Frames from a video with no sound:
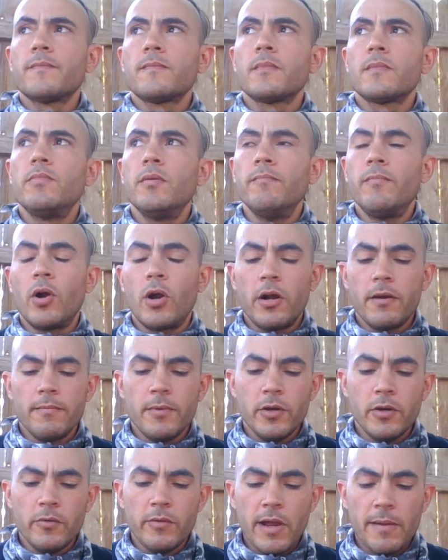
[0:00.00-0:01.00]
bombard
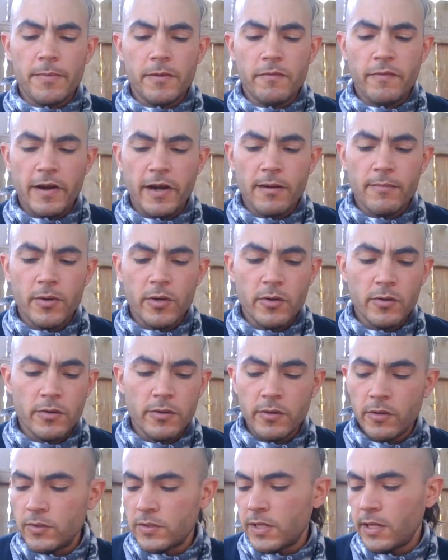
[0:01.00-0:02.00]
mode, rapid fire mode,
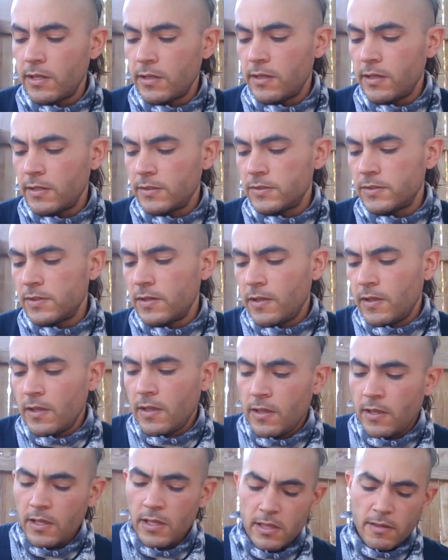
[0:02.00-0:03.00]
those kind of things.
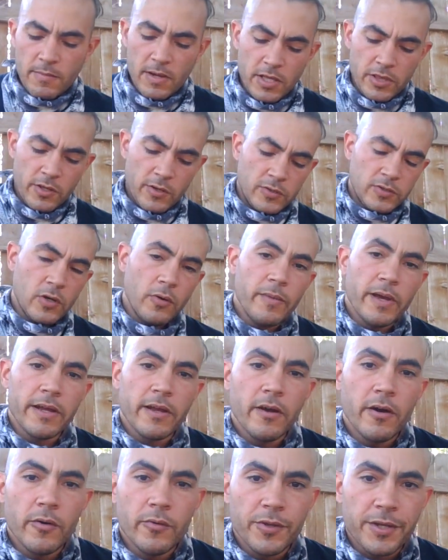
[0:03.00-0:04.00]
And they made those
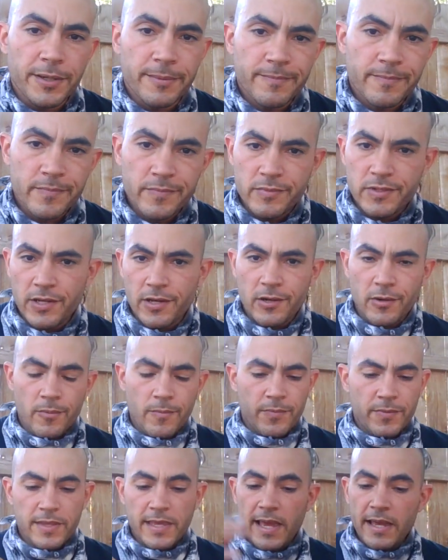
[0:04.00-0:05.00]
Omega only. So
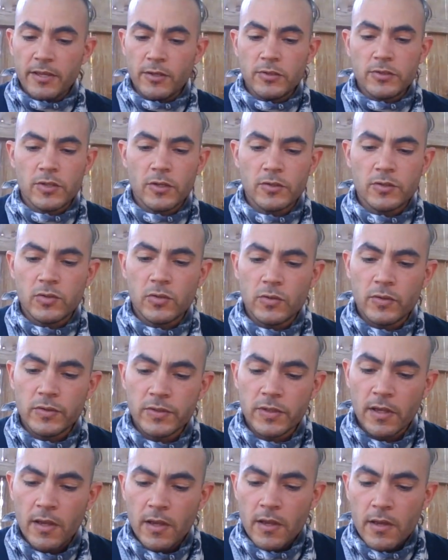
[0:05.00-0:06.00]
can't use those tools,
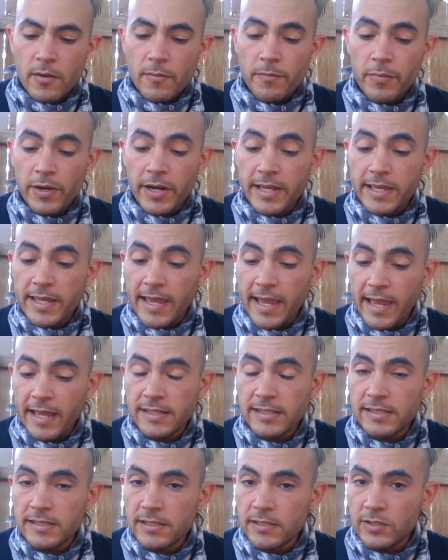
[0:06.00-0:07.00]
but I can
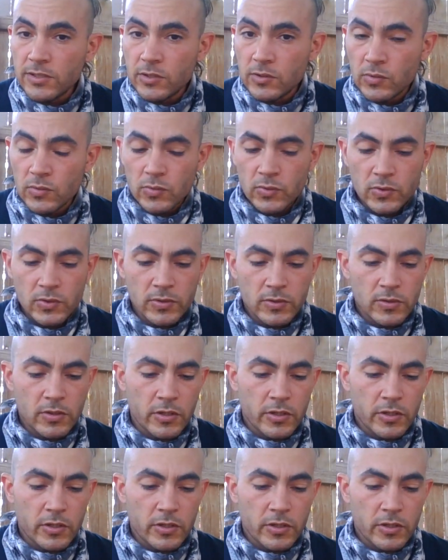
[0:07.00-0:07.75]
still use the